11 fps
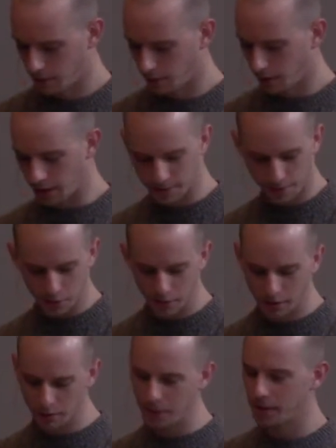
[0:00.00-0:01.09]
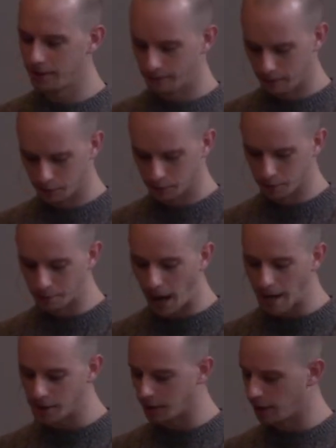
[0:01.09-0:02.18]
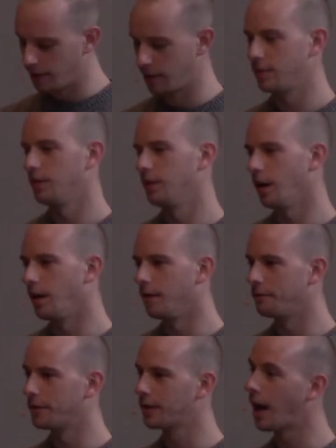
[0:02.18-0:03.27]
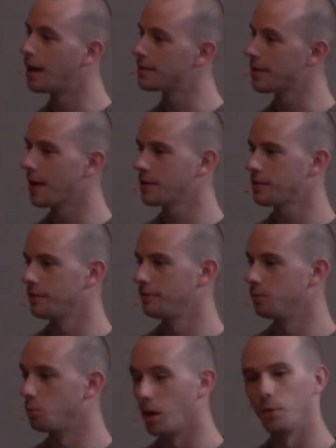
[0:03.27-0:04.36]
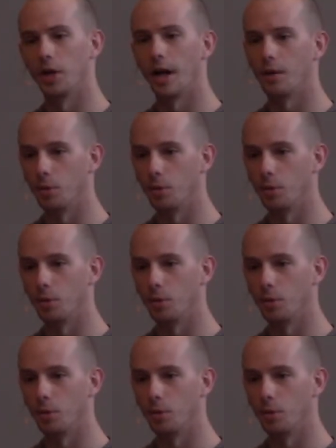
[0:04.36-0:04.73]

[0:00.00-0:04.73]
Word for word: All right, so a little bit of reminder of context where we're at.